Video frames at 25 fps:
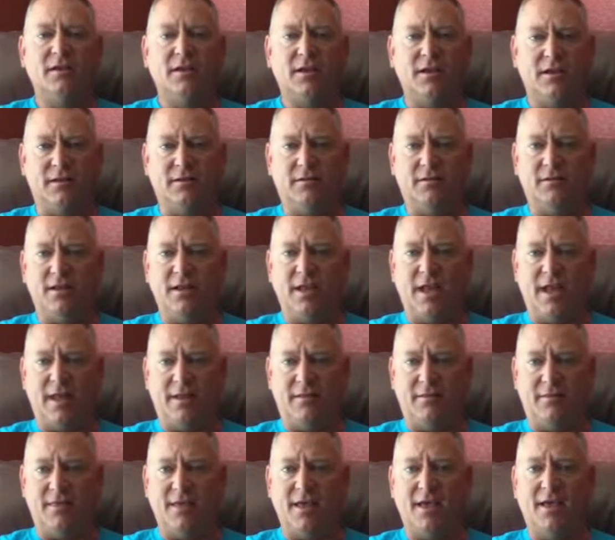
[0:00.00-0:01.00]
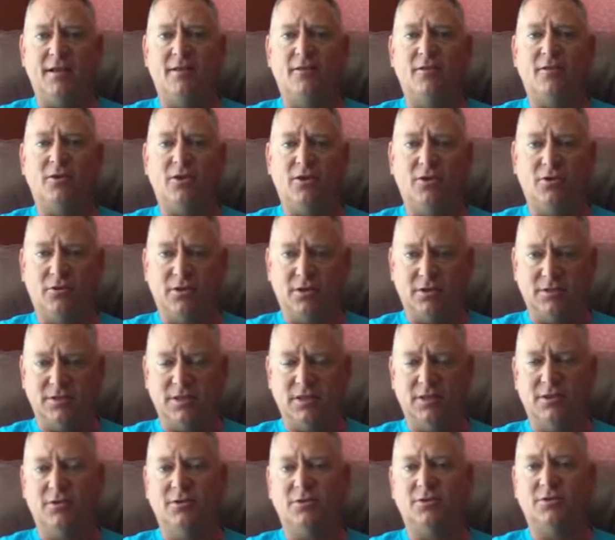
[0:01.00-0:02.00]
and then you
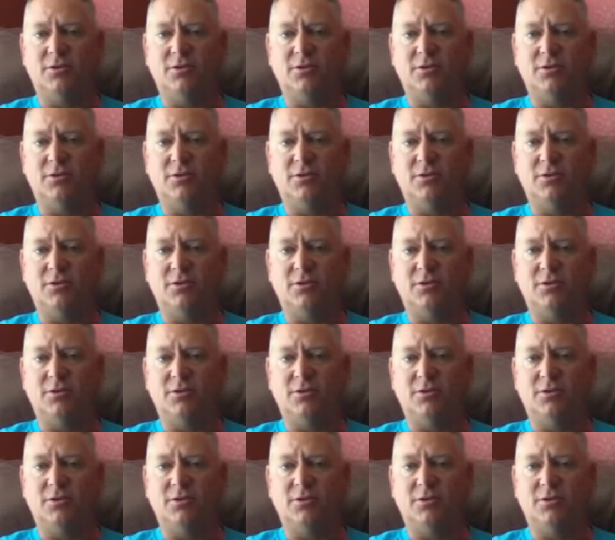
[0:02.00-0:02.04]
continue